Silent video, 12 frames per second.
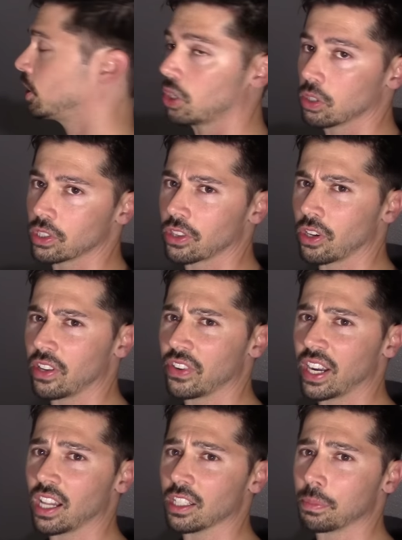chose the
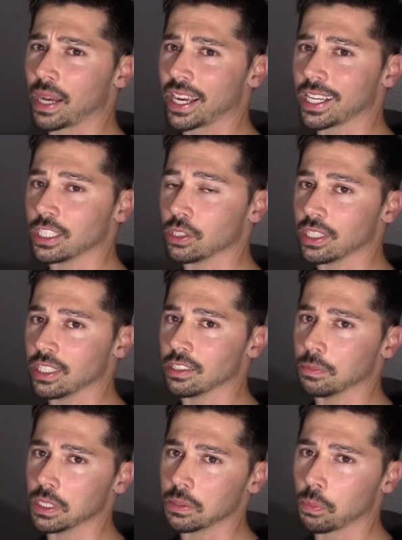$35 package and it
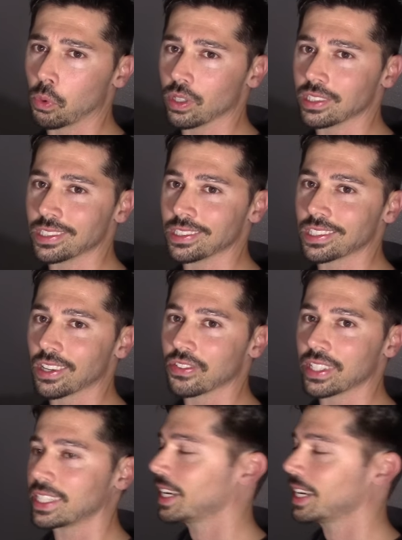gives me sports and stuff like